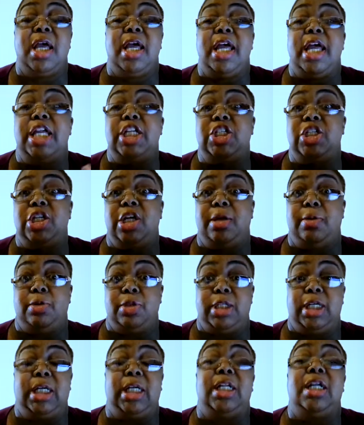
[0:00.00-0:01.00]
it shows
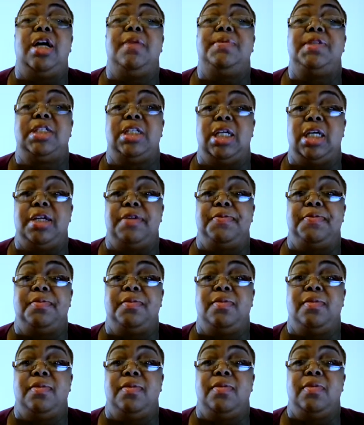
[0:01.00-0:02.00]
the club scene,
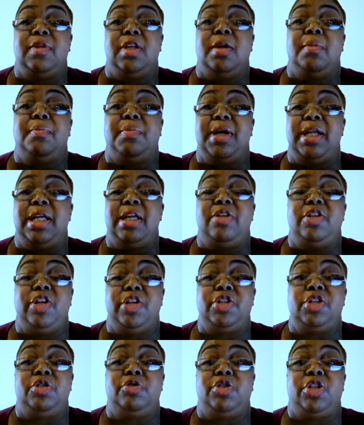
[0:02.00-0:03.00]
but it
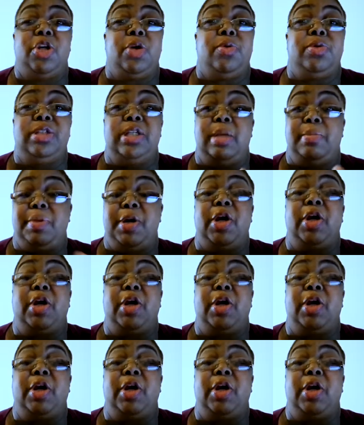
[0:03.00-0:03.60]
just shows a bare